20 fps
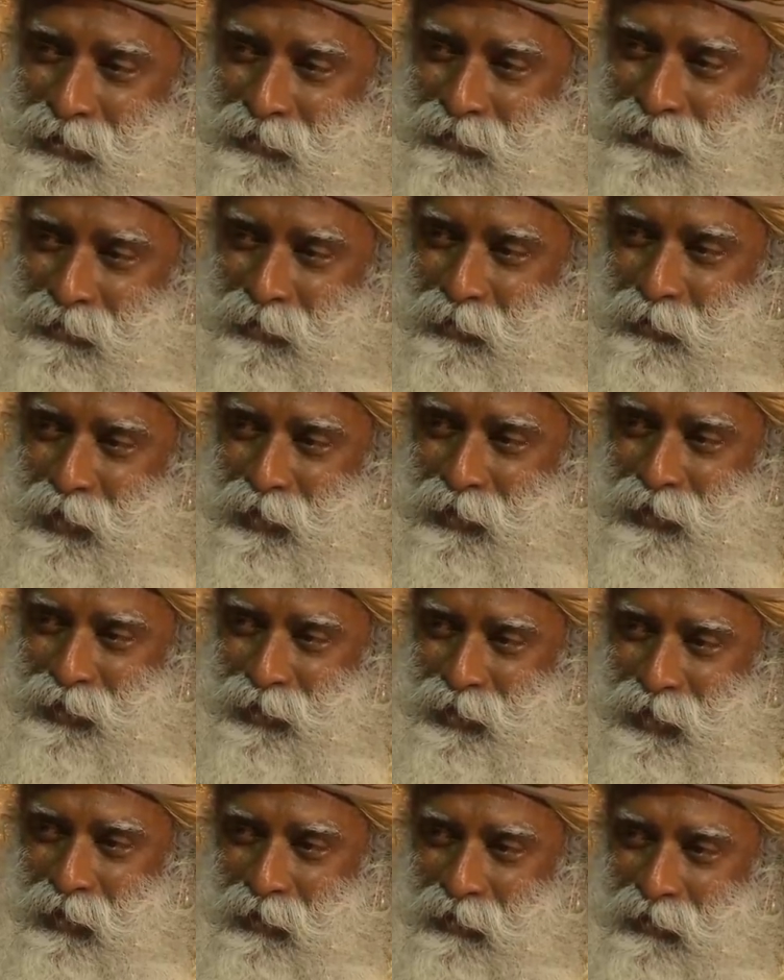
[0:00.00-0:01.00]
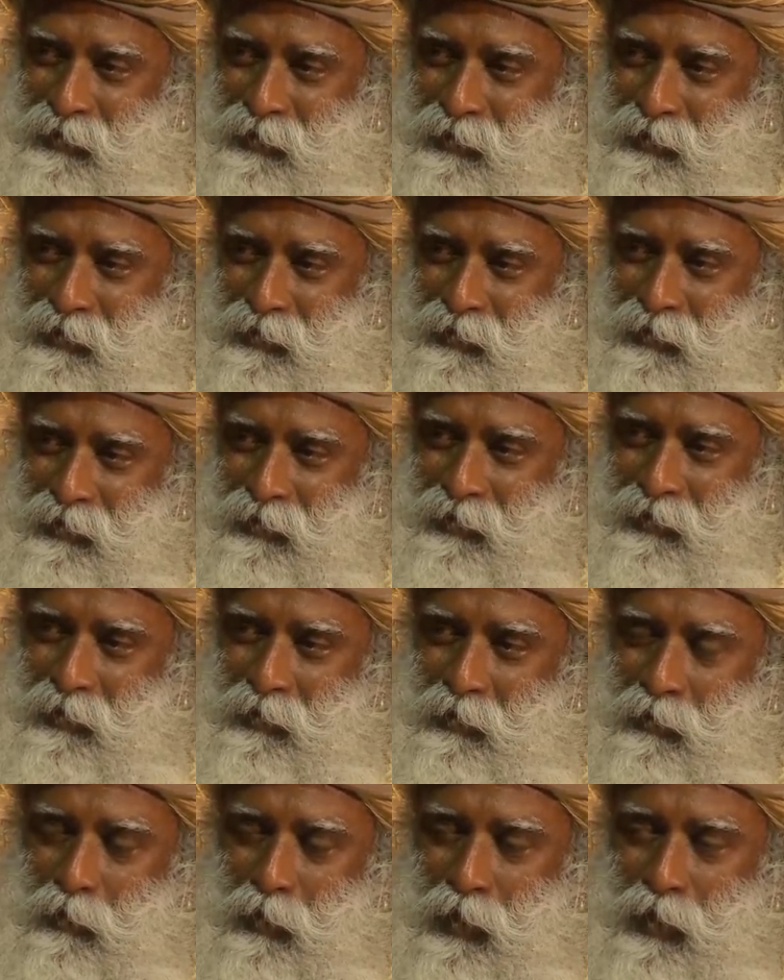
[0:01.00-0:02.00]
for one's death,
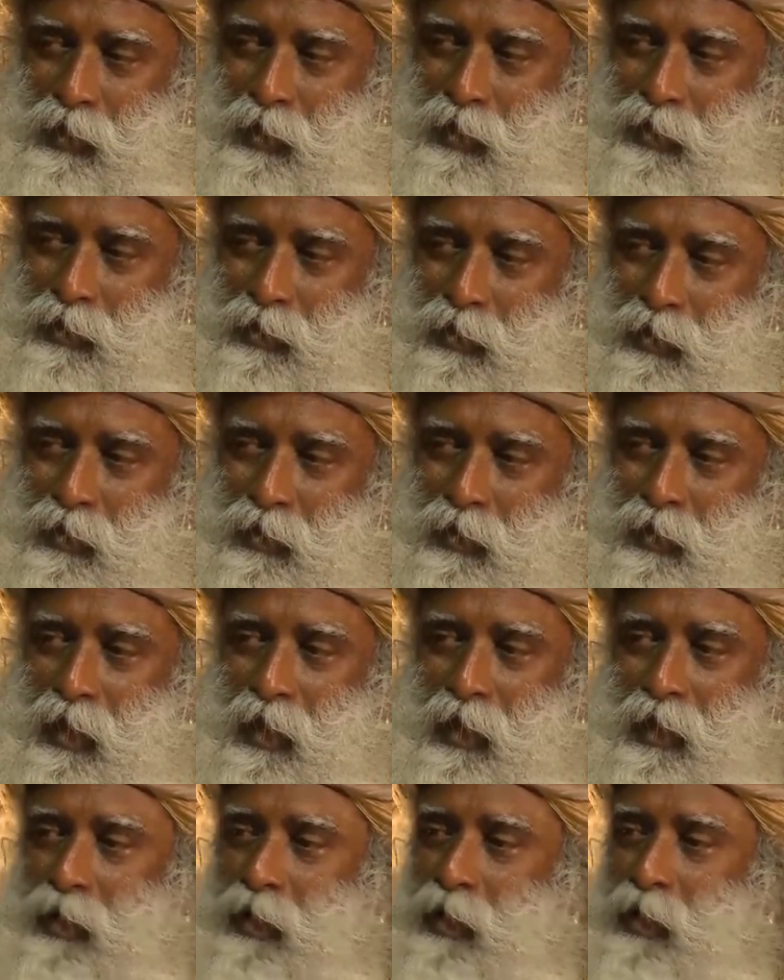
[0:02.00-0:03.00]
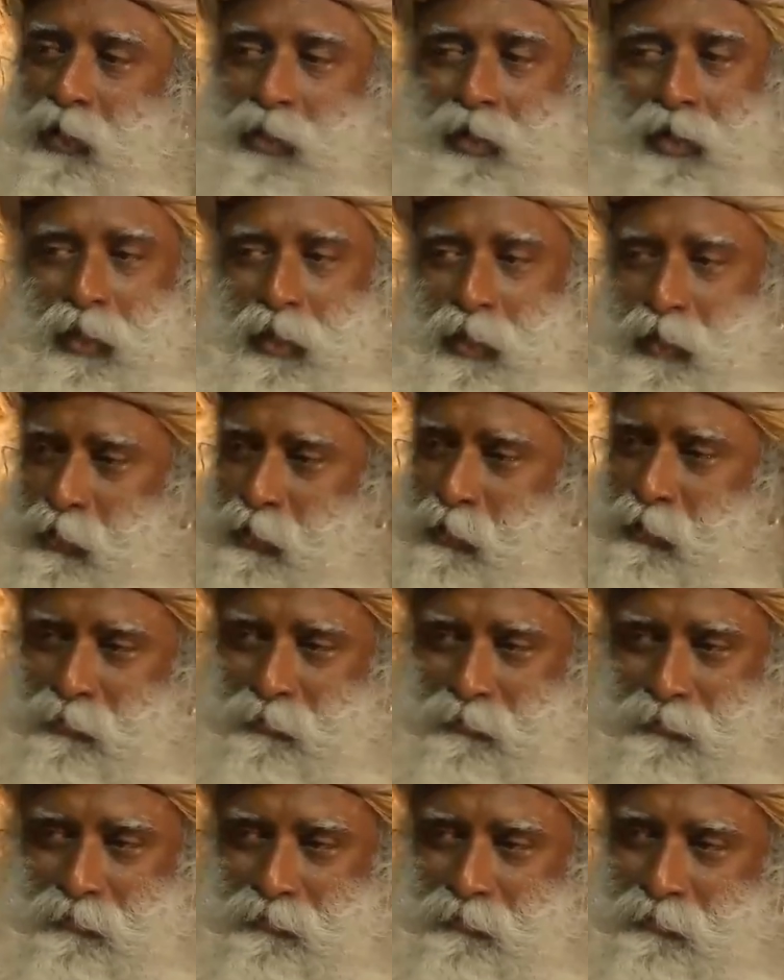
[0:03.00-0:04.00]
one does not die in a day.
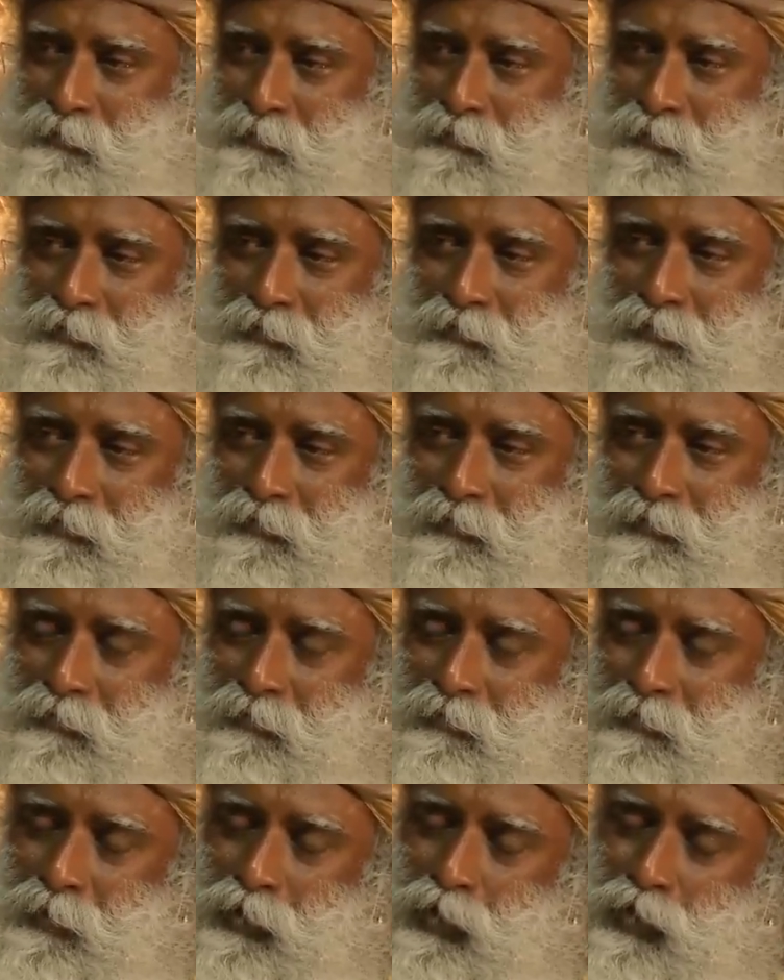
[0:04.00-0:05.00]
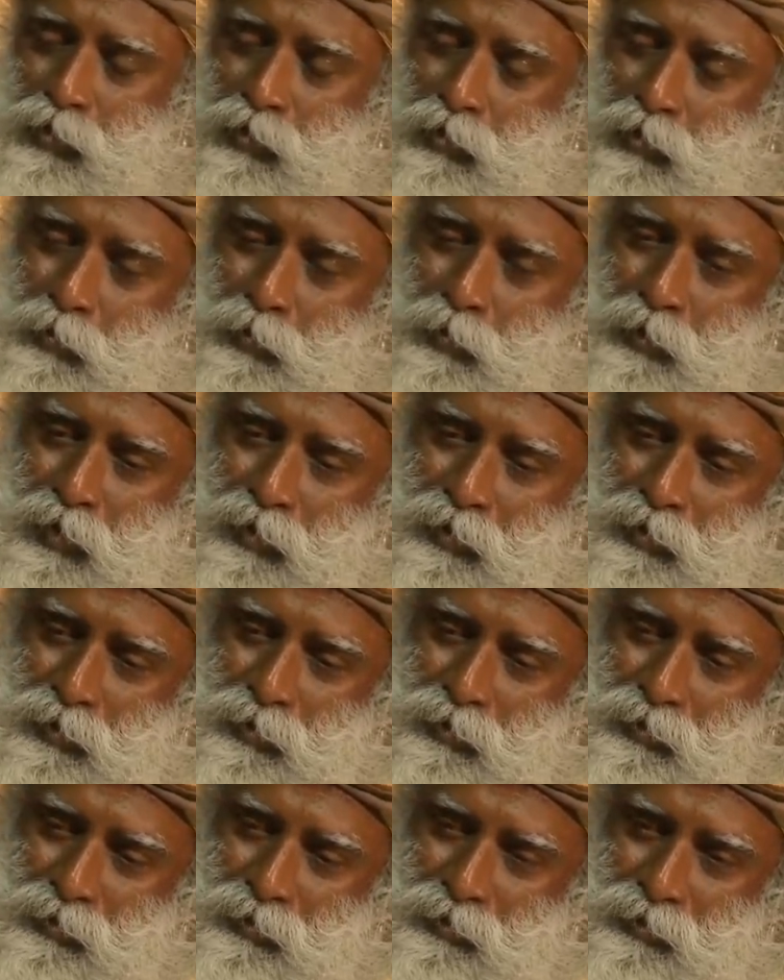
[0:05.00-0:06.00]
It's a slow
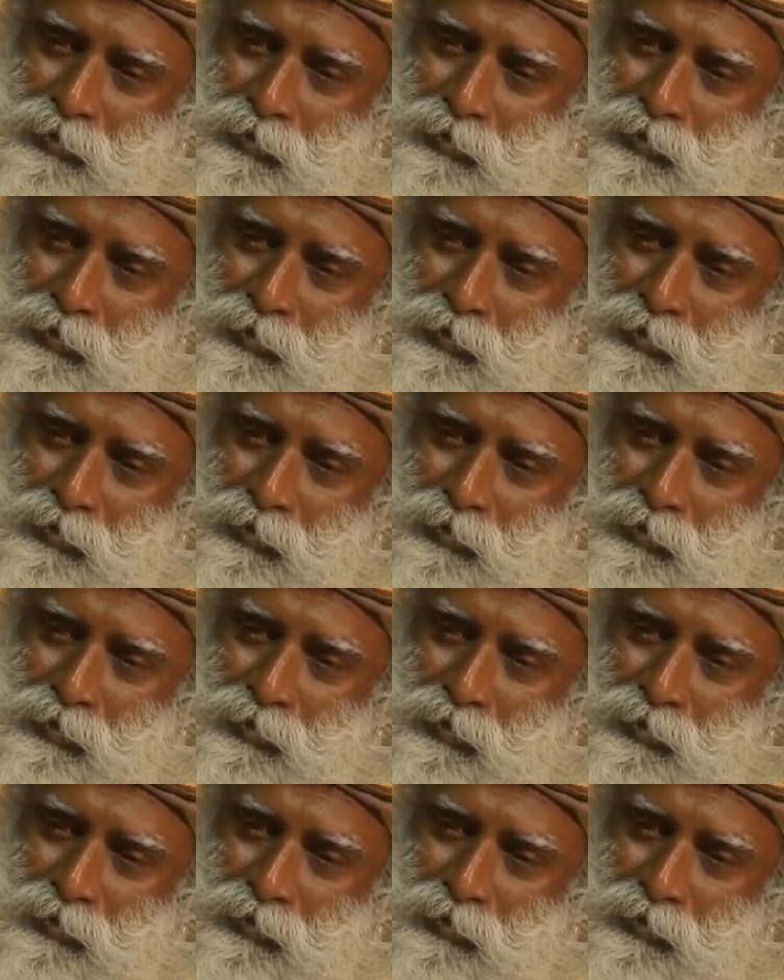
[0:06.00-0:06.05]
process.